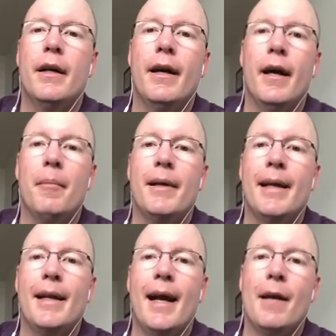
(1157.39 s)

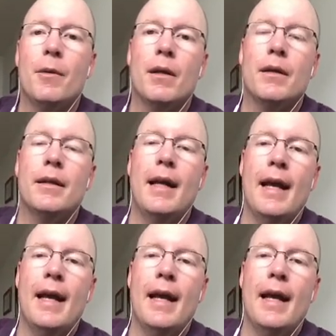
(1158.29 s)
and I will